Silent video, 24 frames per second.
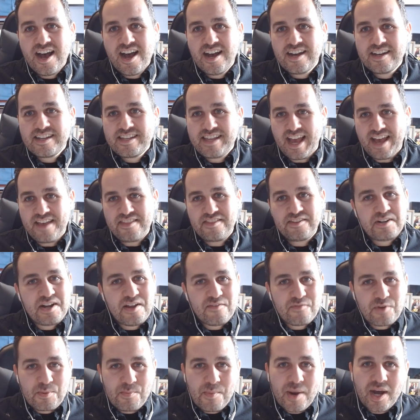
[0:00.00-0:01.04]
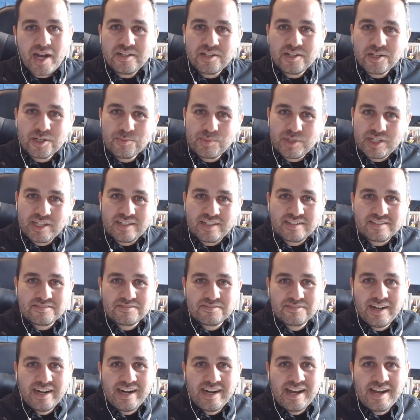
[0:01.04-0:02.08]
uh, yeah, they're never minor, but
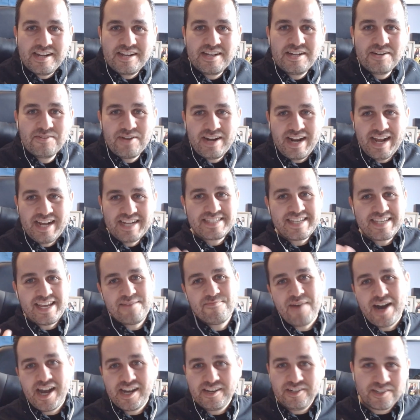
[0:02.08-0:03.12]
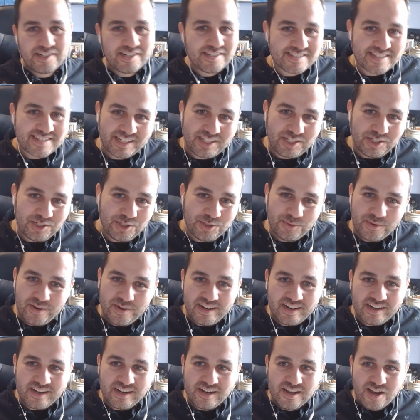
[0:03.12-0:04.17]
when I when I say minor, it's like you're
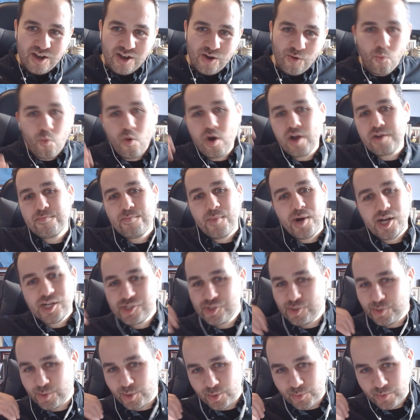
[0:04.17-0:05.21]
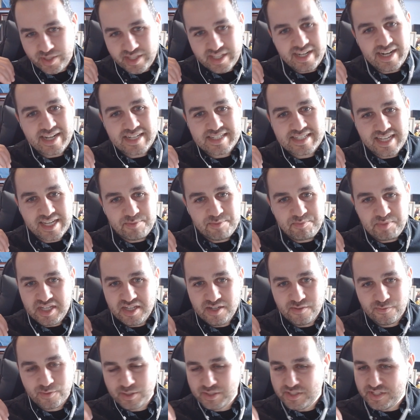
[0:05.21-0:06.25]
doing one module with an
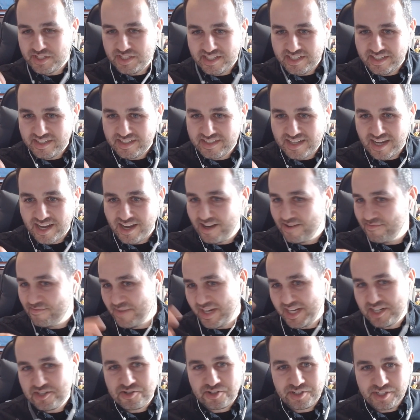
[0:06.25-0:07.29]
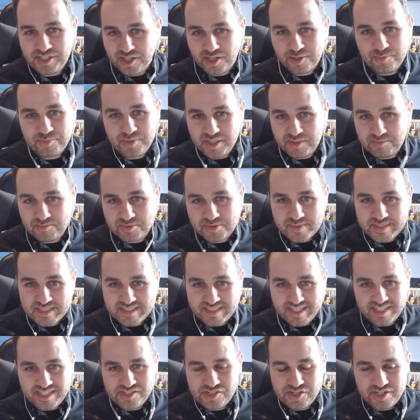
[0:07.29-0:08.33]
SAP versus a major ERP
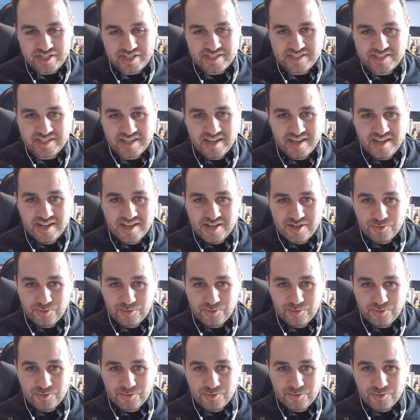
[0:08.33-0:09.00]
implementation is